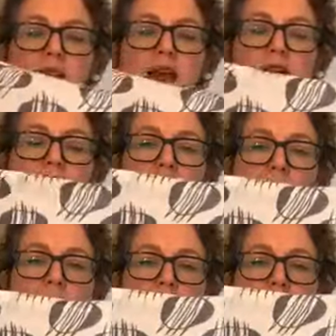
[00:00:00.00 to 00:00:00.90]
And it's
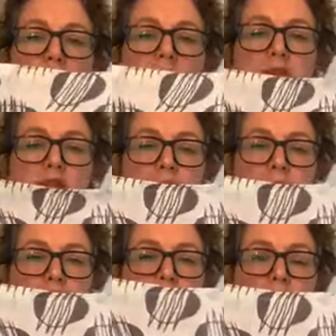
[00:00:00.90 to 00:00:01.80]

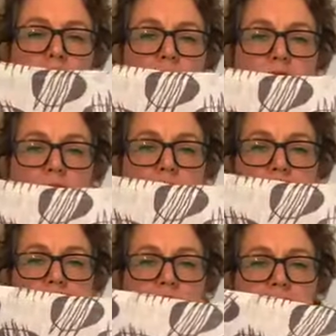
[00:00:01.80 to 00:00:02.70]
beautifully, beautifully
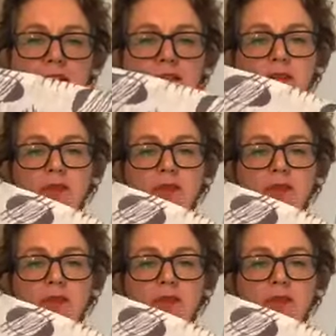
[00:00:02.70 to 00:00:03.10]
printed.